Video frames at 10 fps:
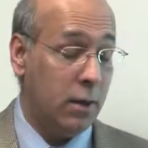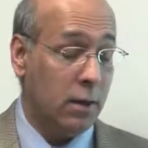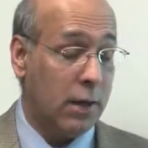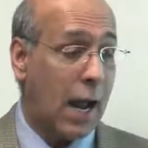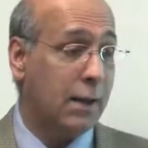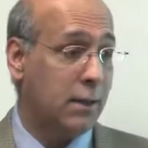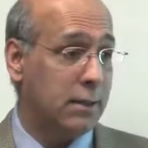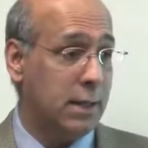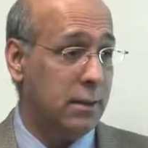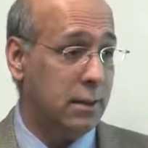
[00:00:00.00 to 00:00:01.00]
your doctor
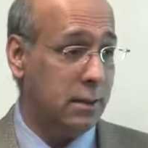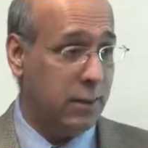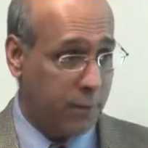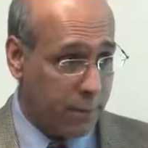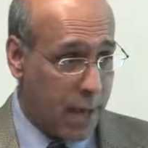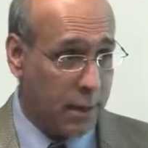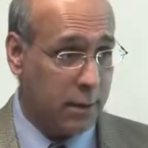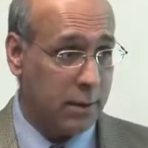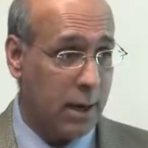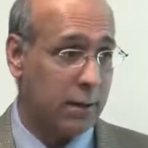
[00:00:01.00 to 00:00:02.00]
says it's, if your
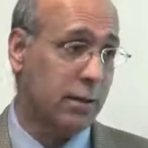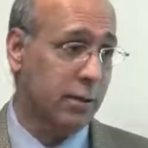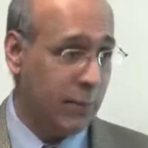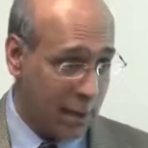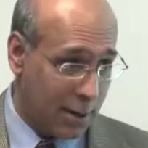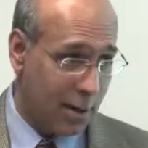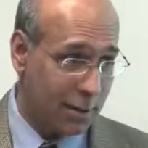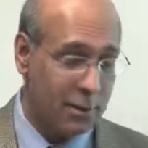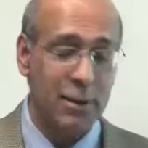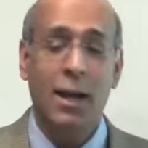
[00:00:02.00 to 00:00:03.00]
medical doctor, because we are
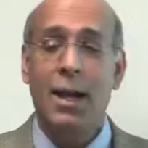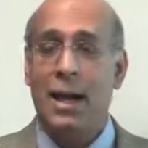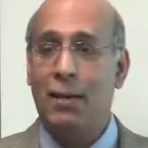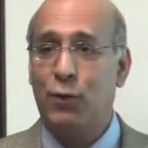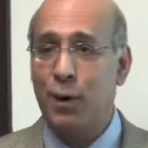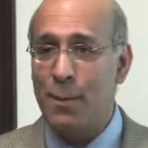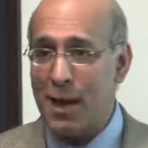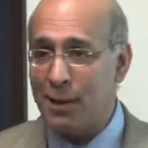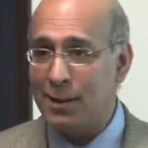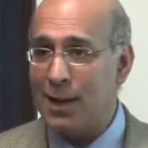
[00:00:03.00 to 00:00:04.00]
doctors, if your
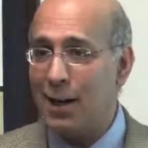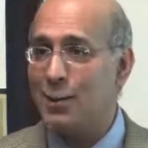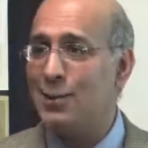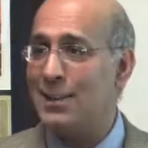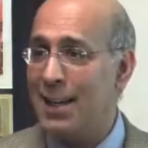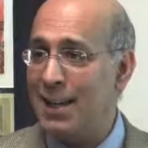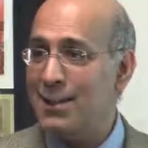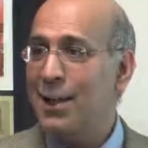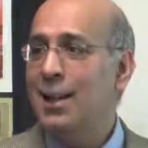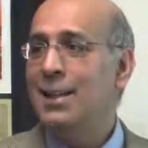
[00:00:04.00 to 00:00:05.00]
medical doctor
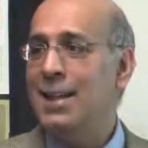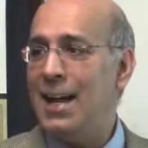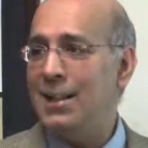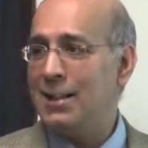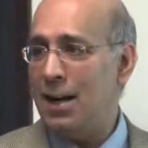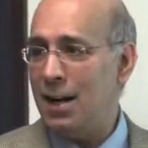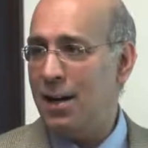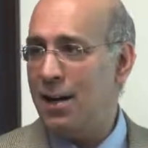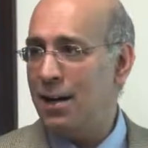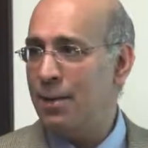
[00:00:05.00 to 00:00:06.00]
says that
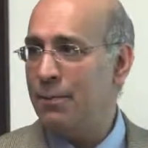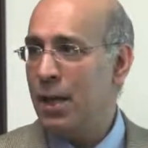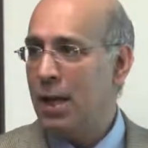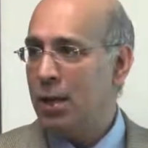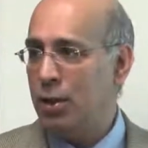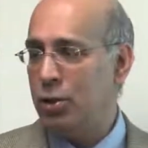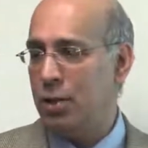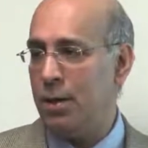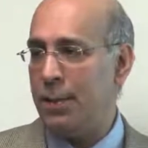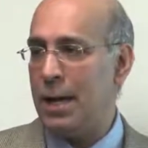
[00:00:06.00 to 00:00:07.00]
um, you
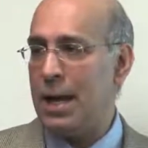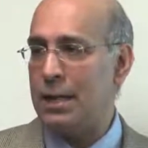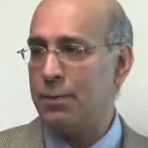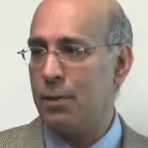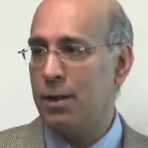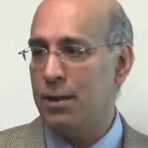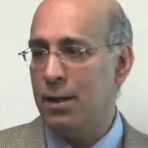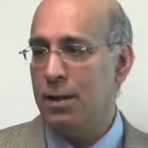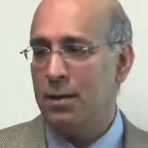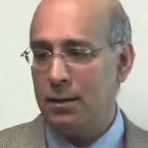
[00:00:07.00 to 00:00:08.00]
shouldn't be on aspirin,
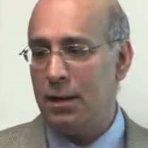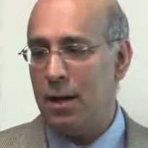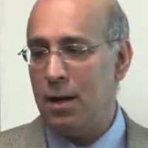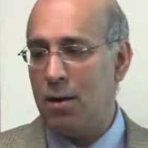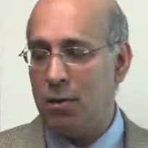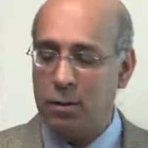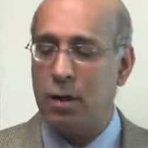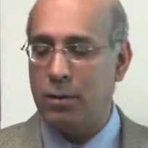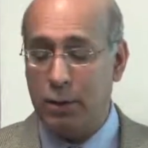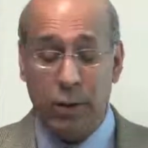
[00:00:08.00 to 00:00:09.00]
uh, or
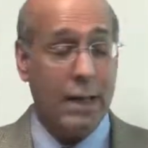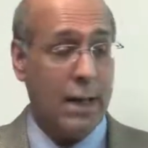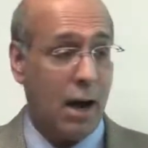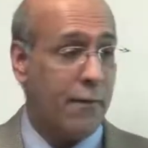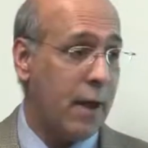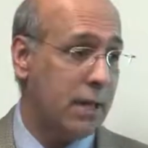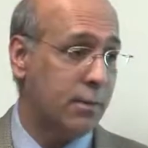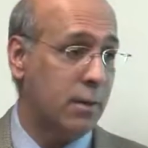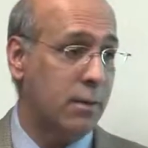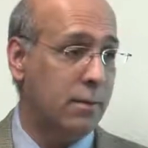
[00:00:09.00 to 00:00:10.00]
no, you can get off
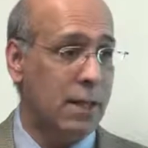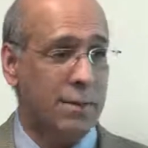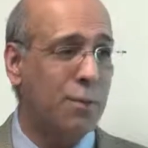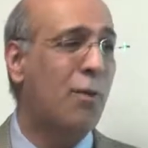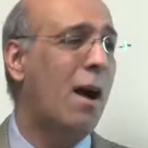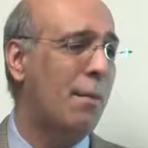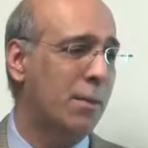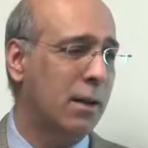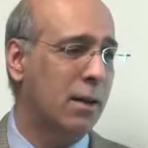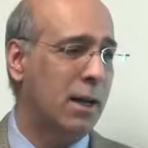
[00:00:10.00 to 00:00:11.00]
aspirin, that is
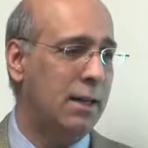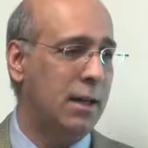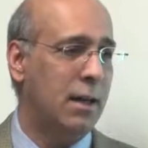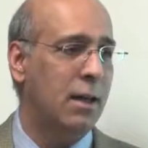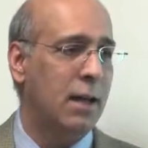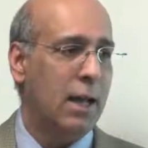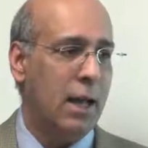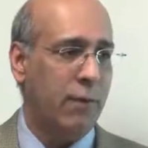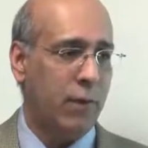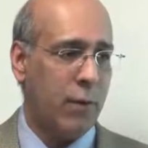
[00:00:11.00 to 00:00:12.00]
probably a good idea
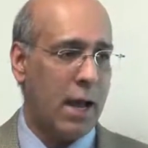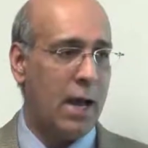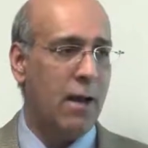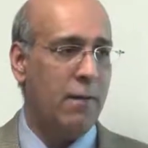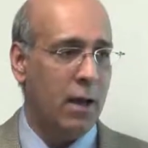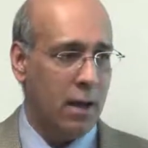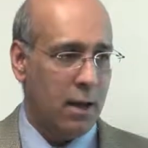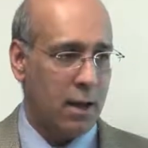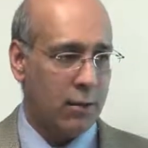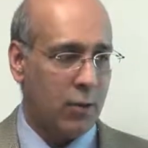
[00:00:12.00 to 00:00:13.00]
if you have
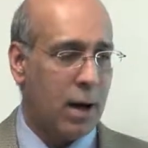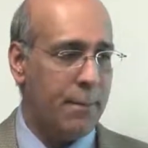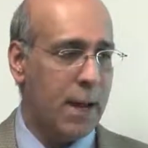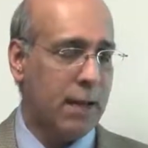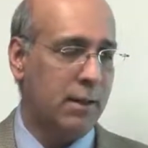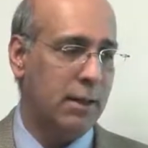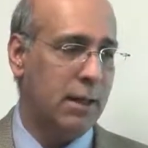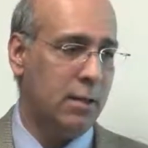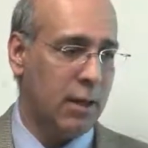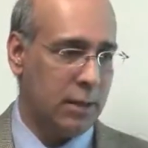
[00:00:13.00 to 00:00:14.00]
uh, dry macular
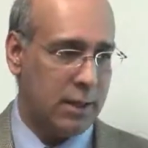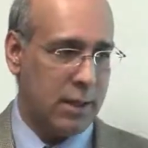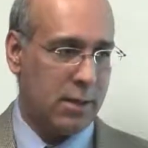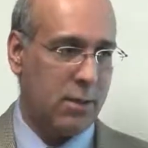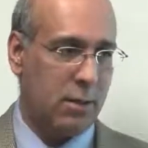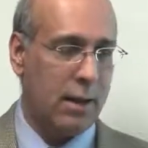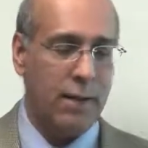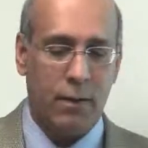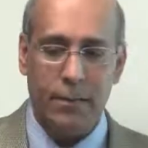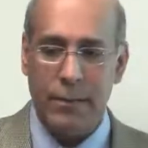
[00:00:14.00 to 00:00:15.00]
degeneration at a certain
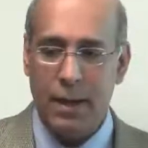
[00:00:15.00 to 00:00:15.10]
level.